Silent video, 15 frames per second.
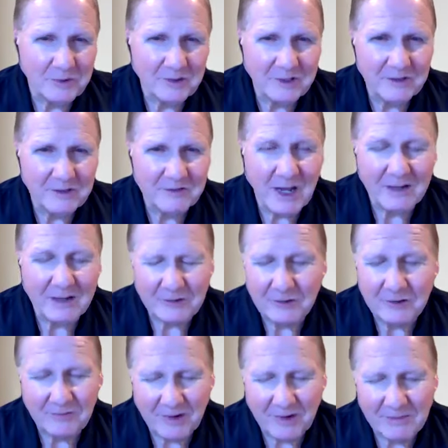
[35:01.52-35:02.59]
you please not
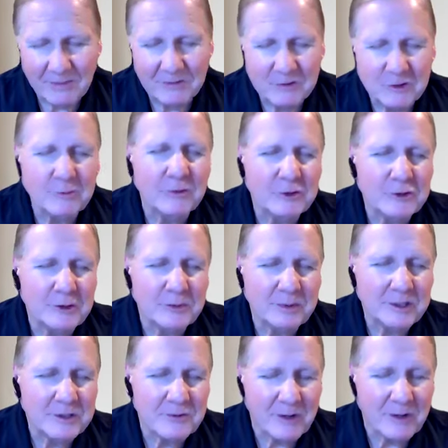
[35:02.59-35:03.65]
certify, but would you
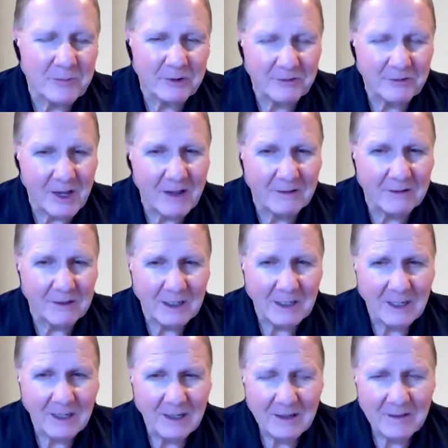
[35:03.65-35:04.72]
please represent
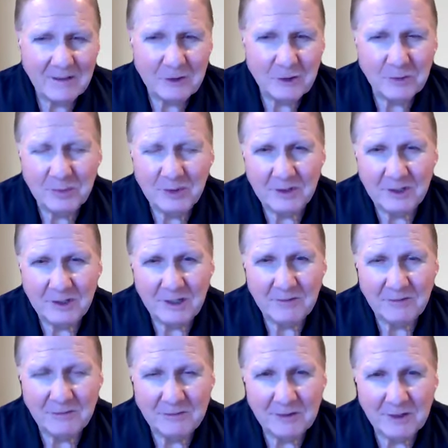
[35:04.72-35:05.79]
that you
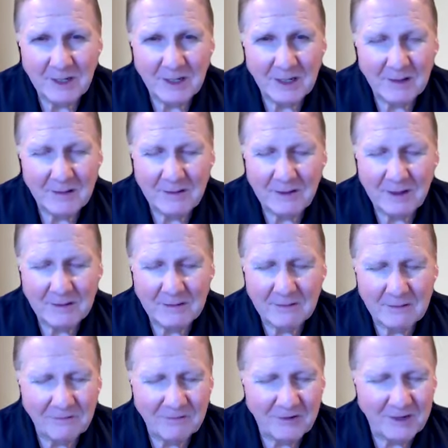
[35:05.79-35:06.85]
believe that
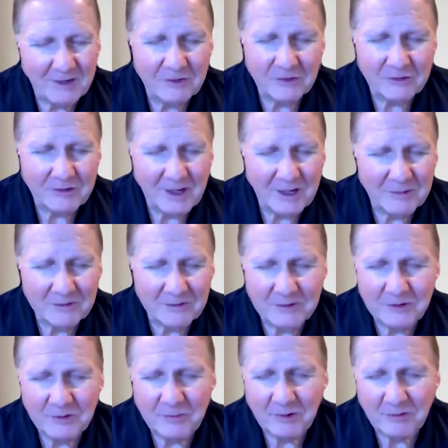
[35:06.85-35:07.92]
the financial
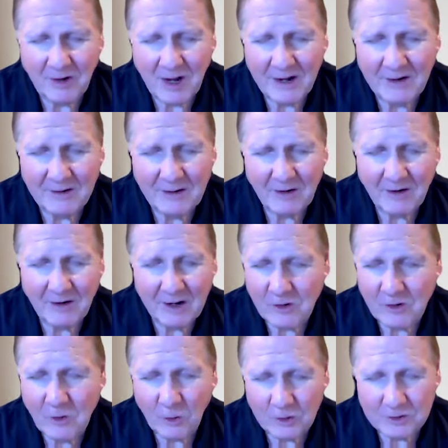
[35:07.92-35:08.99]
statements that you provided are
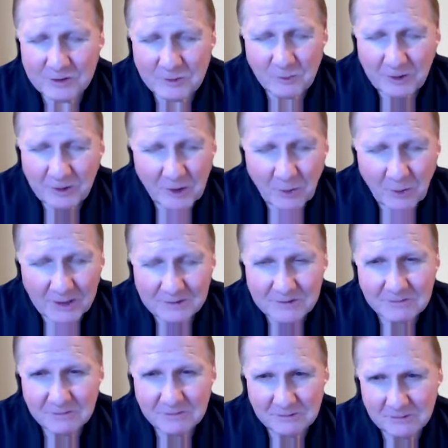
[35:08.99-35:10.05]
in accordance with
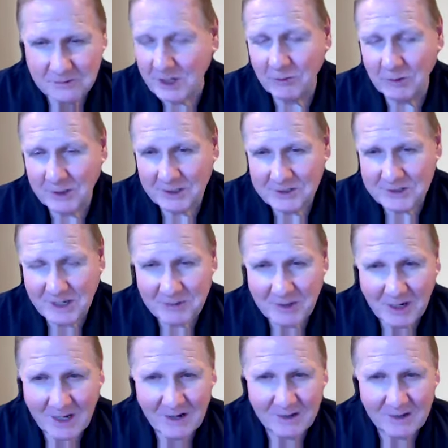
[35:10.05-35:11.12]
U.S. generally
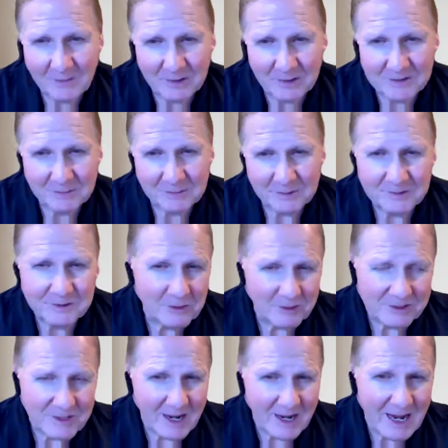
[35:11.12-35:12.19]
accepted accounting principles,
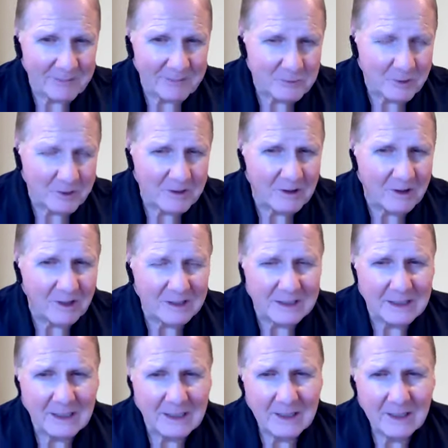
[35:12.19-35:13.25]
U.S. GAAP as we call
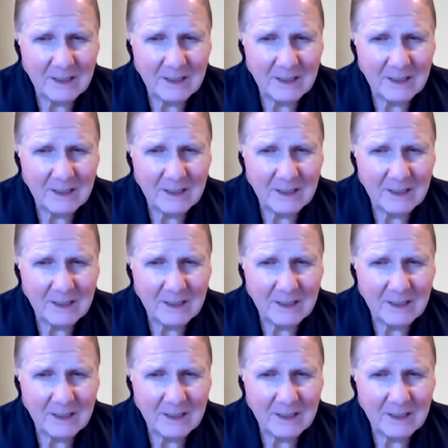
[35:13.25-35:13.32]
it?